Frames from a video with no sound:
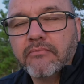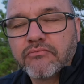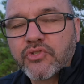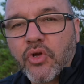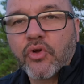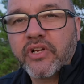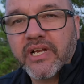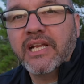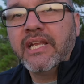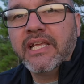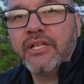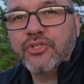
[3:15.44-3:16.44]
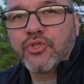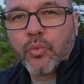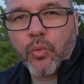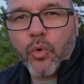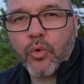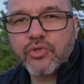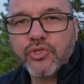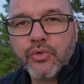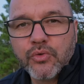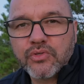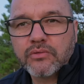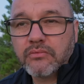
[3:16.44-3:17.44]
started to lean towards
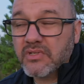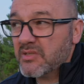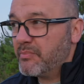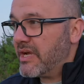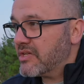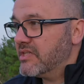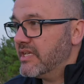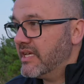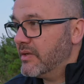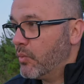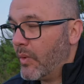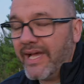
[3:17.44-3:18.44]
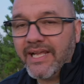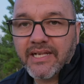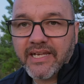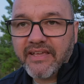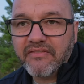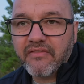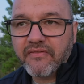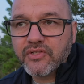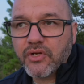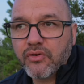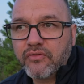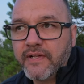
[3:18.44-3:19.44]
using, especially in wildlife
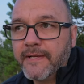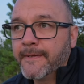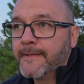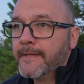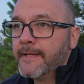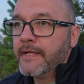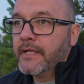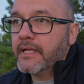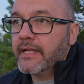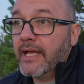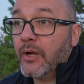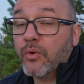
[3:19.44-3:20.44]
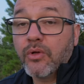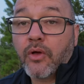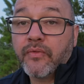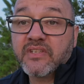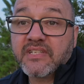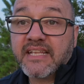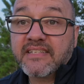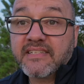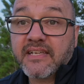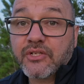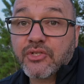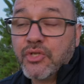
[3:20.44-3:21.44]
photography. Now, on the Z
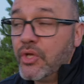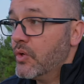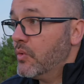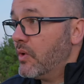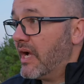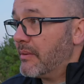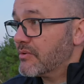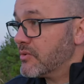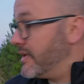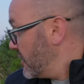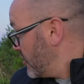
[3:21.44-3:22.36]
six two, I was quite